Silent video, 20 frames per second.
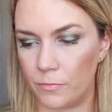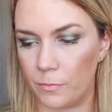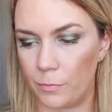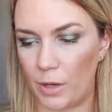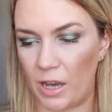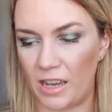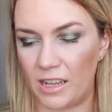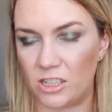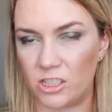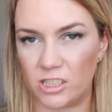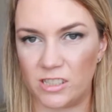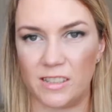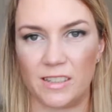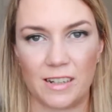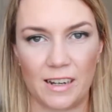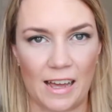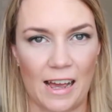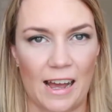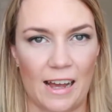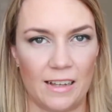But it just
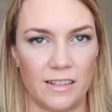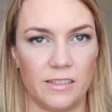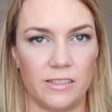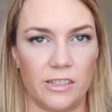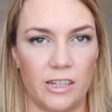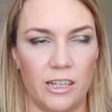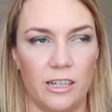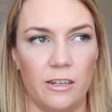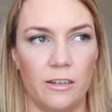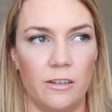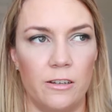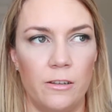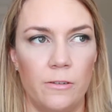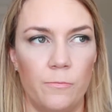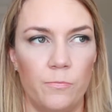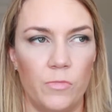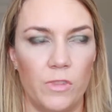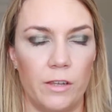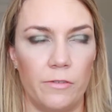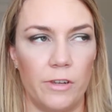didn't last, and
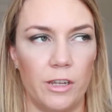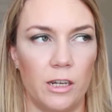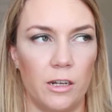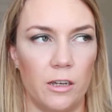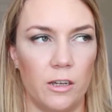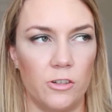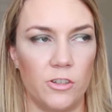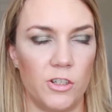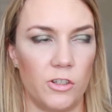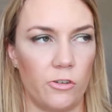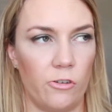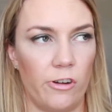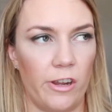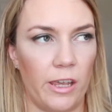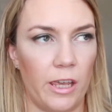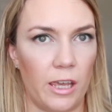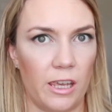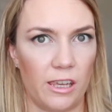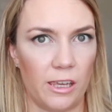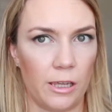living in 100-degree
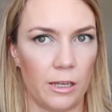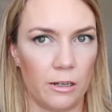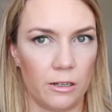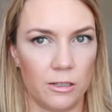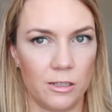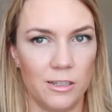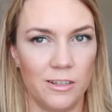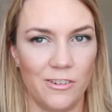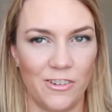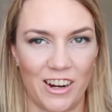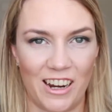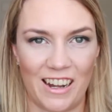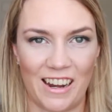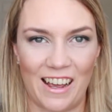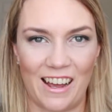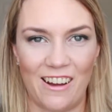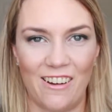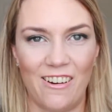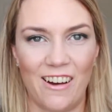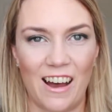heat right
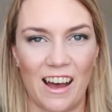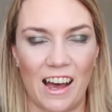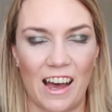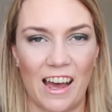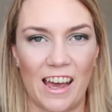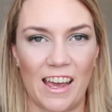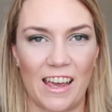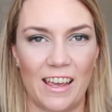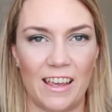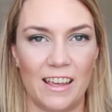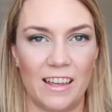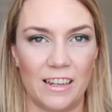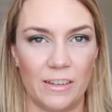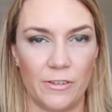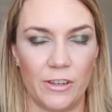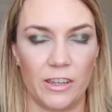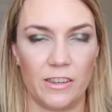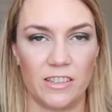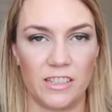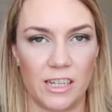now,
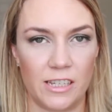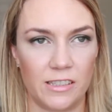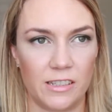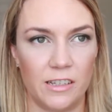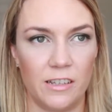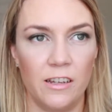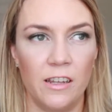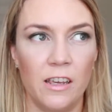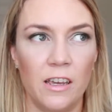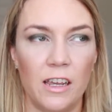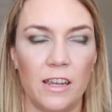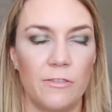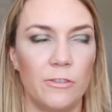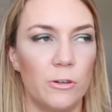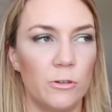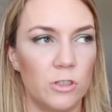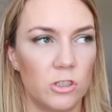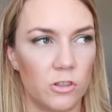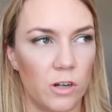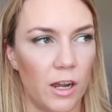living in the desert, even
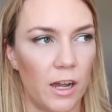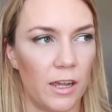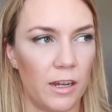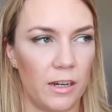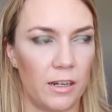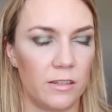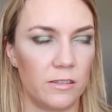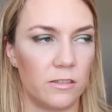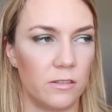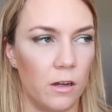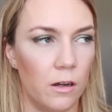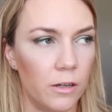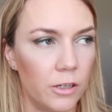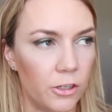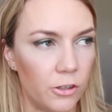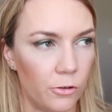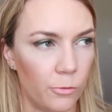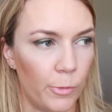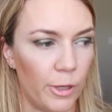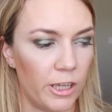though it's dry and it's not
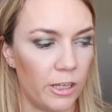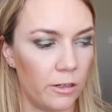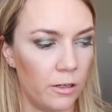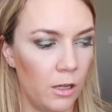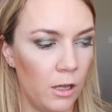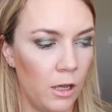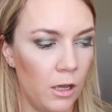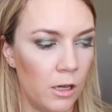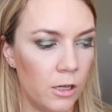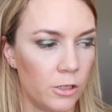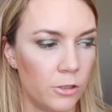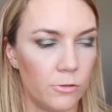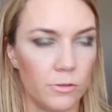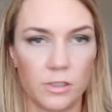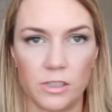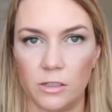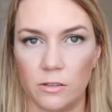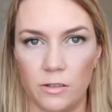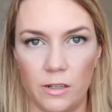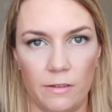humid, you
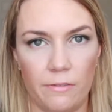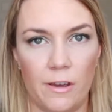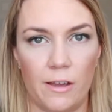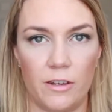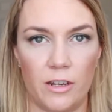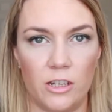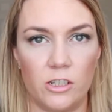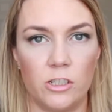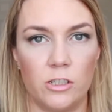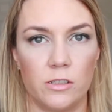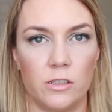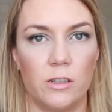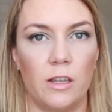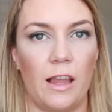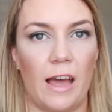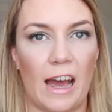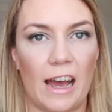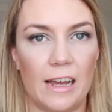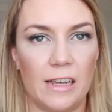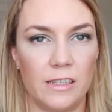still need foundation to
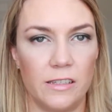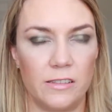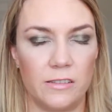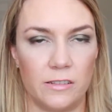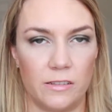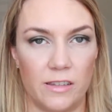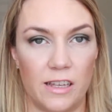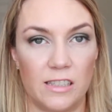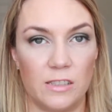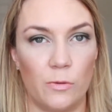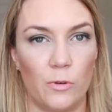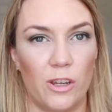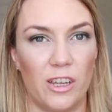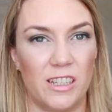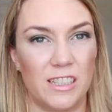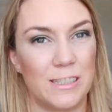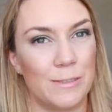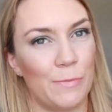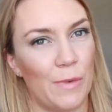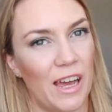last, and that's what I
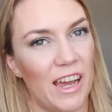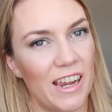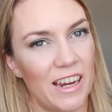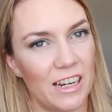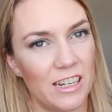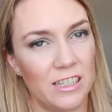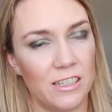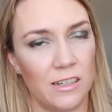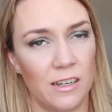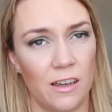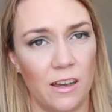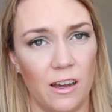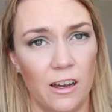expect.